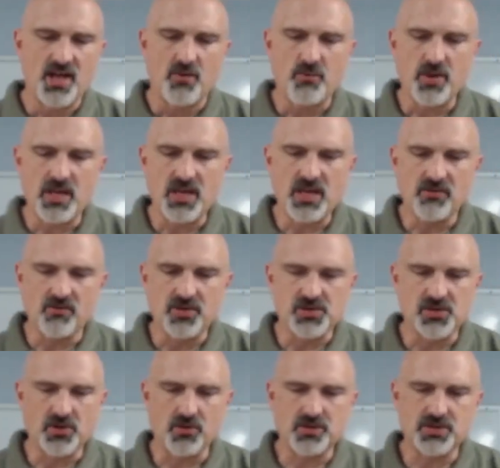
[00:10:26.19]
We
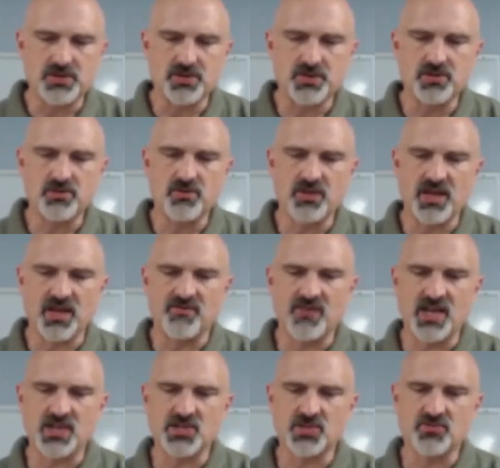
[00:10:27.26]
resort to and
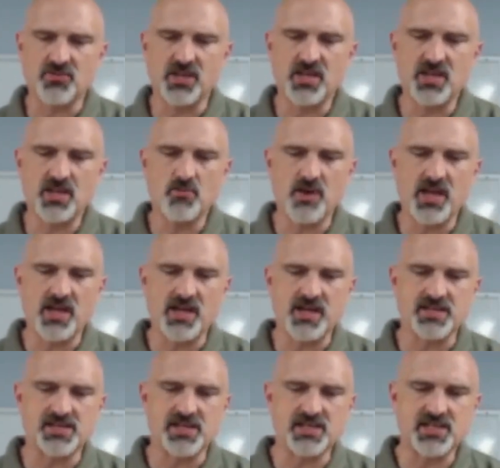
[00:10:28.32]
invent tricky
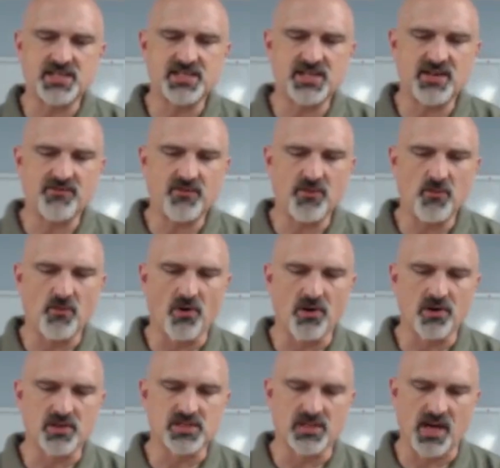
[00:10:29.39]
ways and deceitful
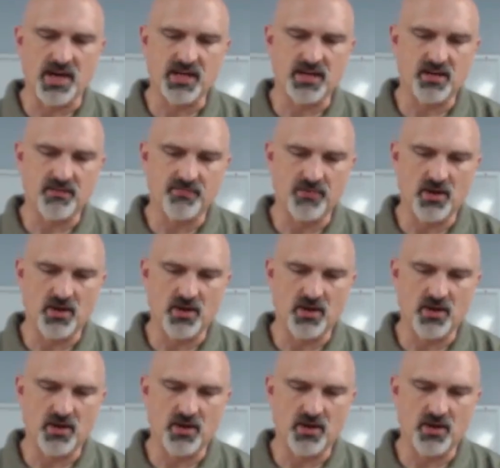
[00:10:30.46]
works like